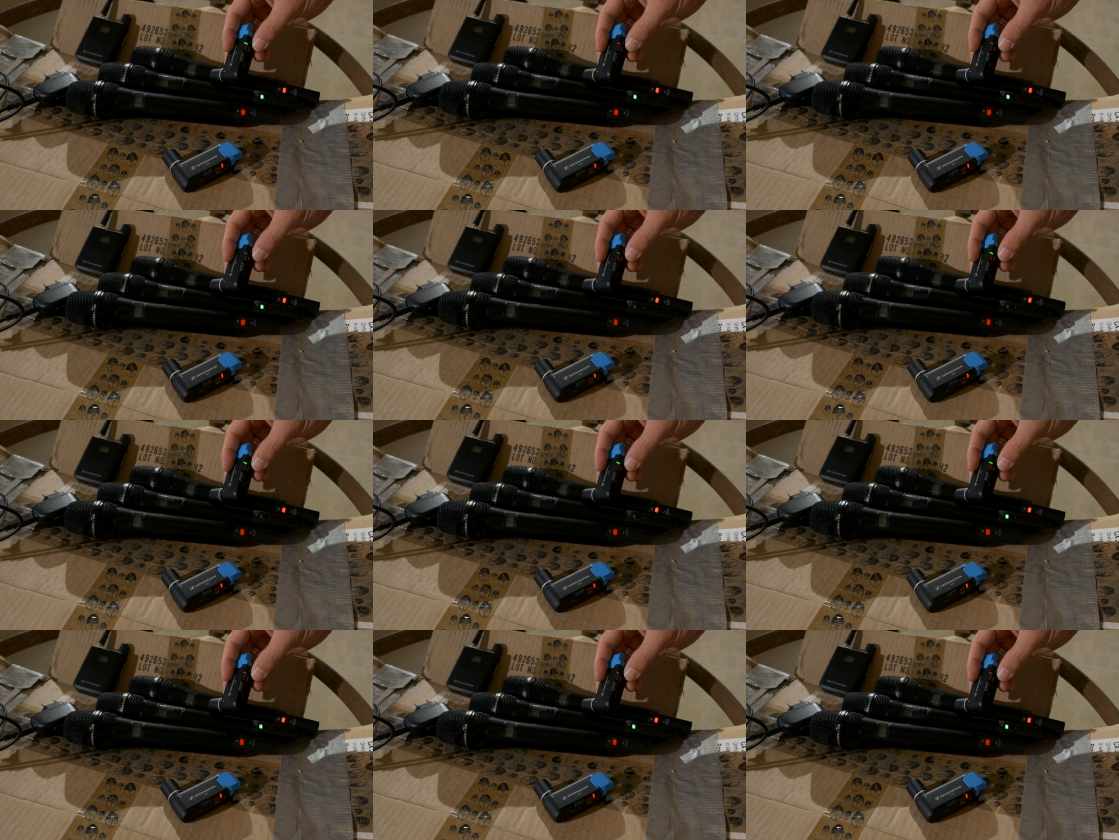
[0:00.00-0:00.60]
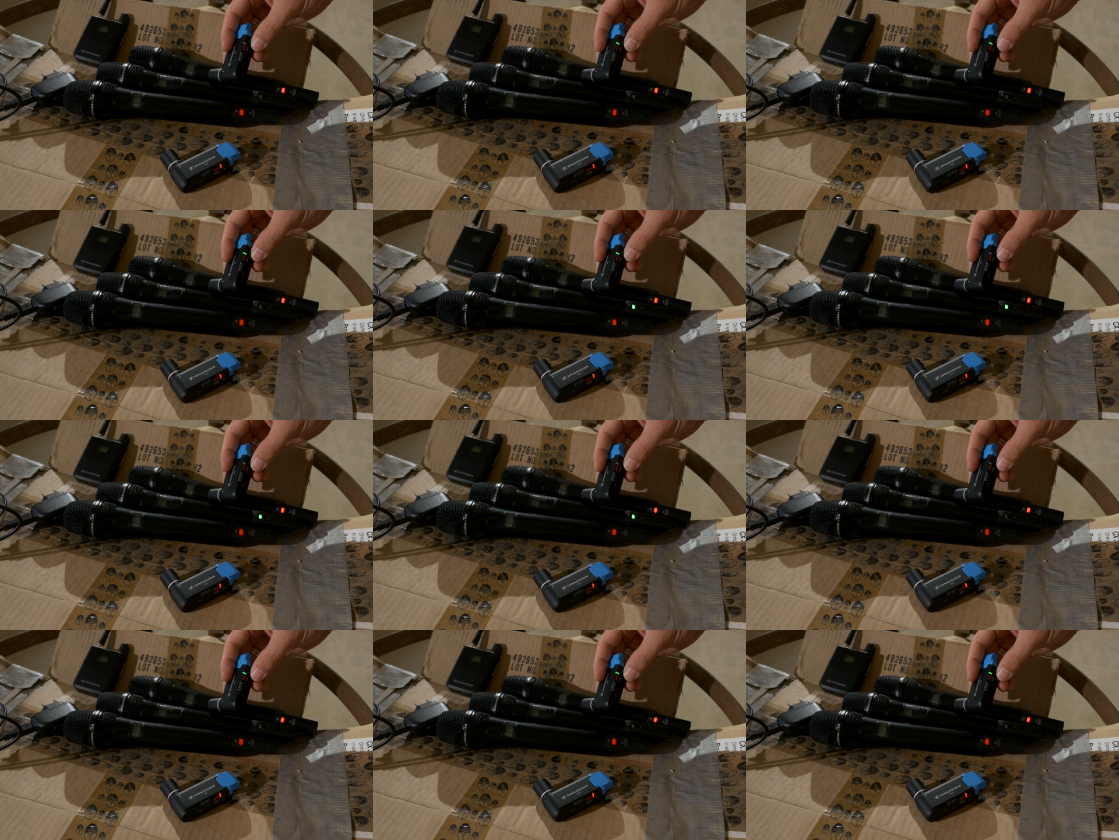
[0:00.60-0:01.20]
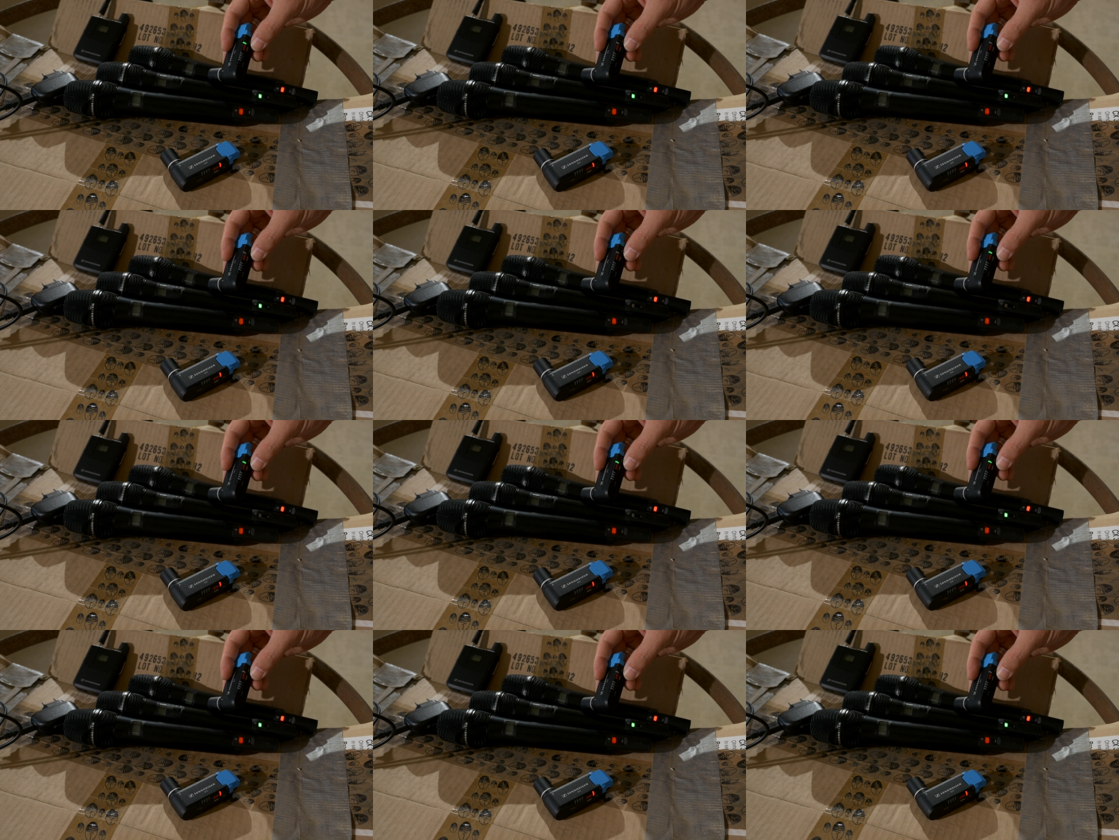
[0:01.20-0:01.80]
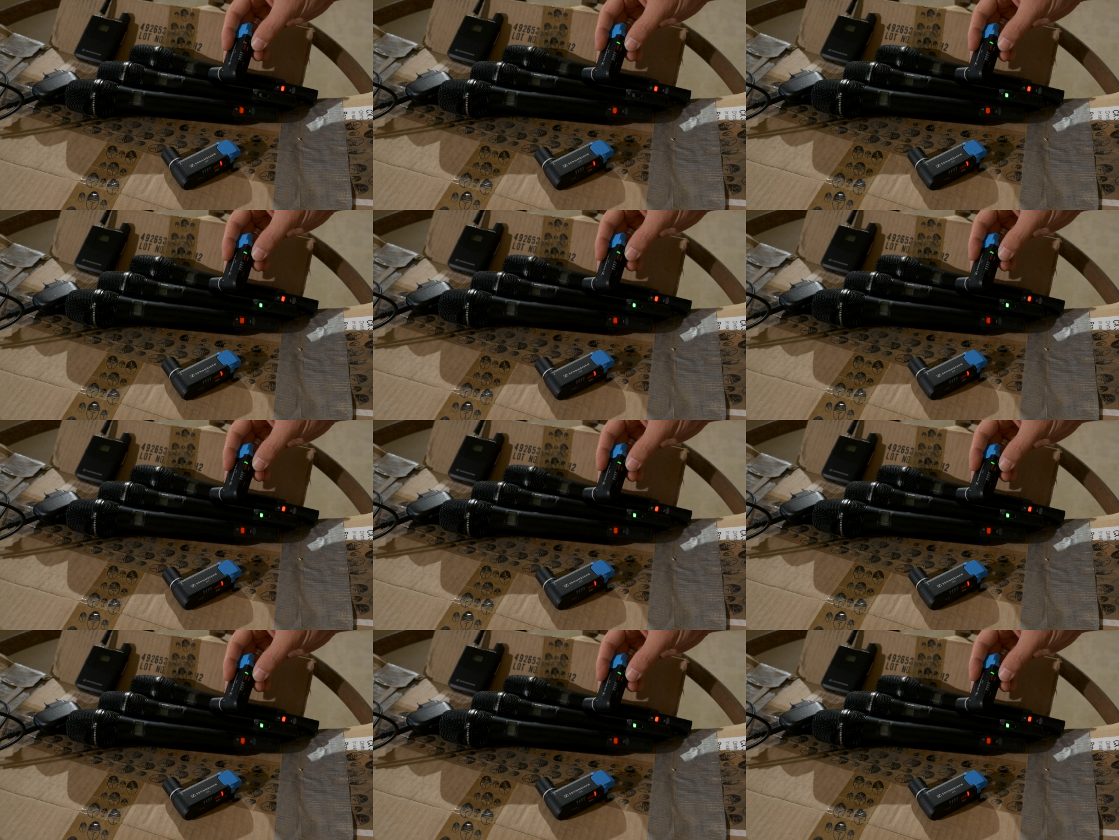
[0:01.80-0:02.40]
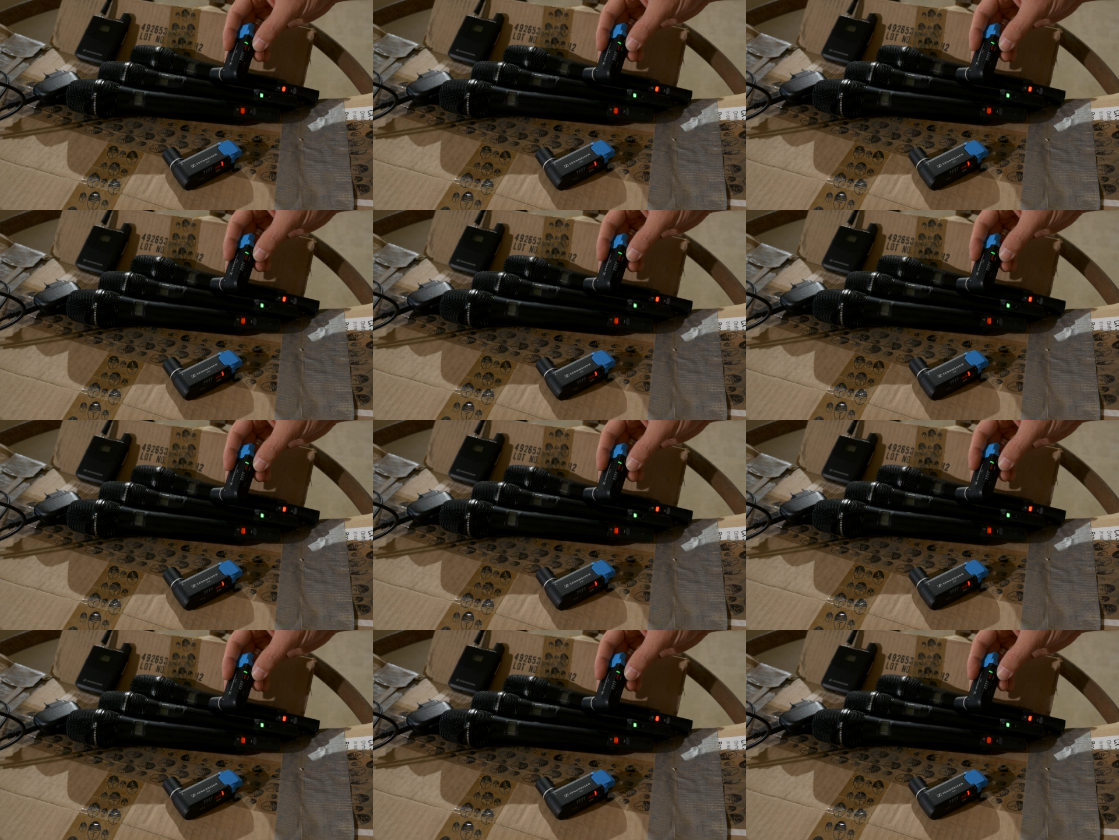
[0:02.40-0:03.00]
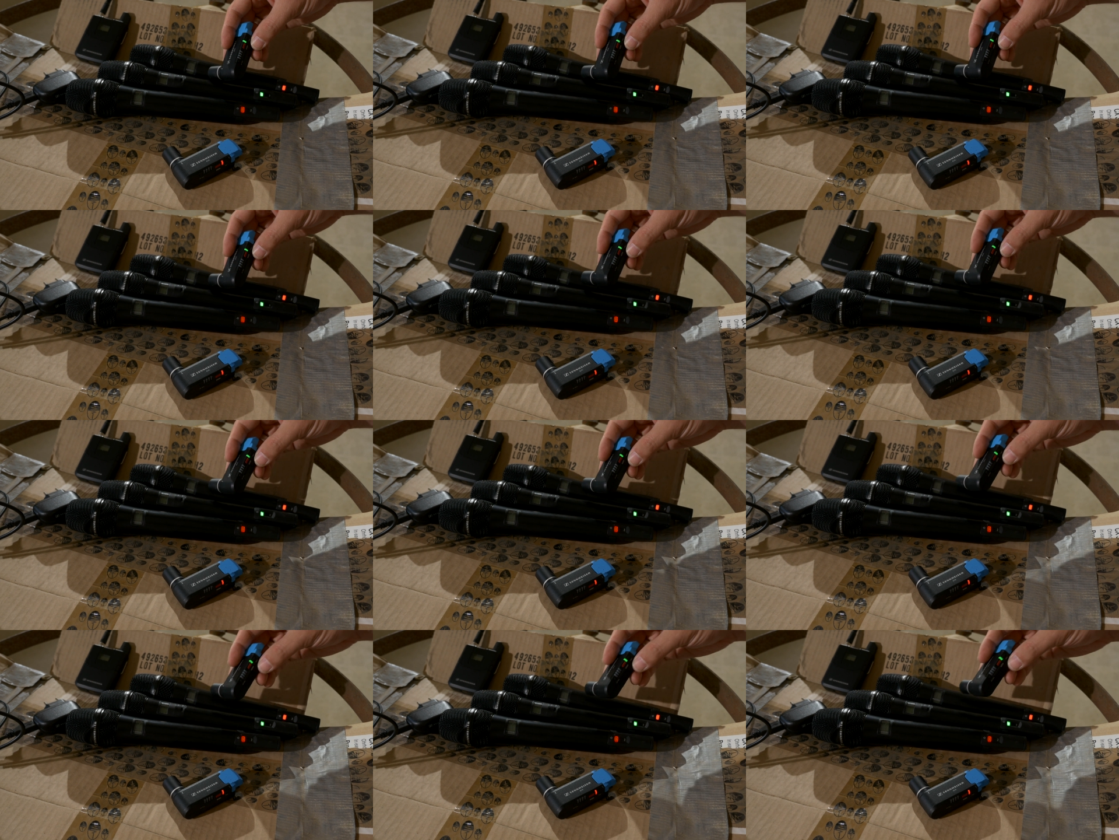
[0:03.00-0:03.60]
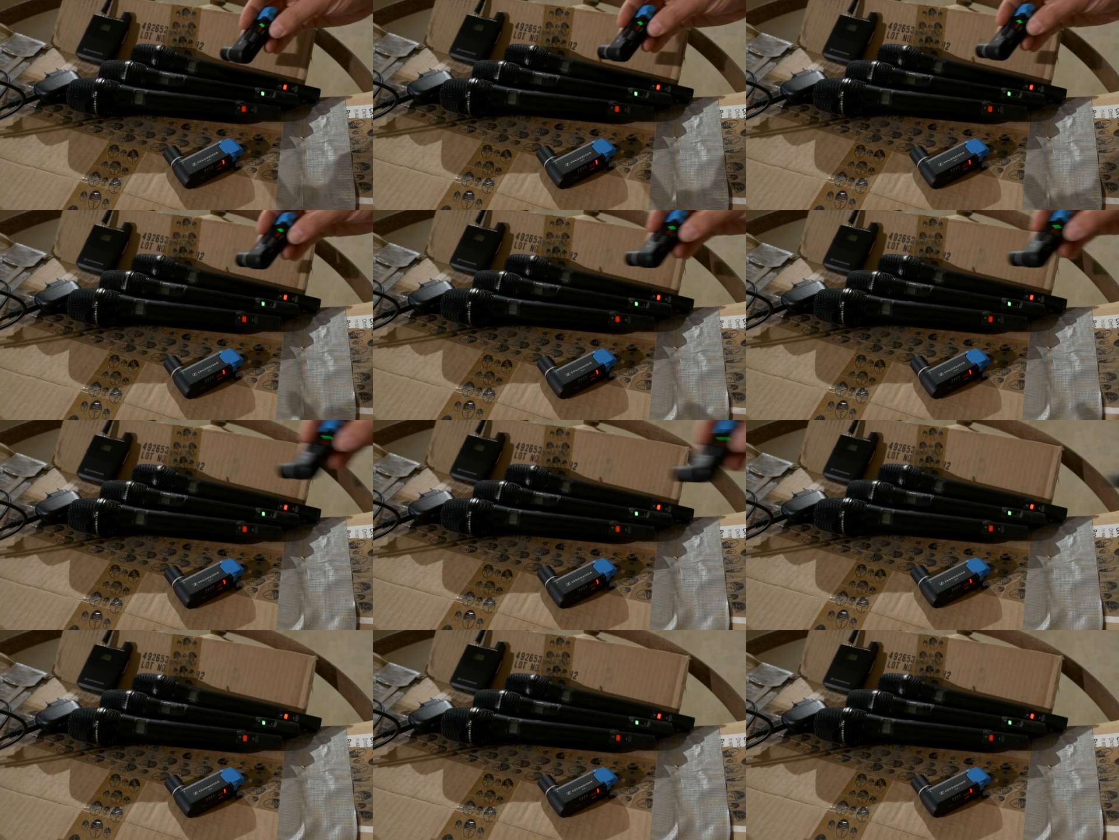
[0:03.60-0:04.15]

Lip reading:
Nobody's mouth can be seen.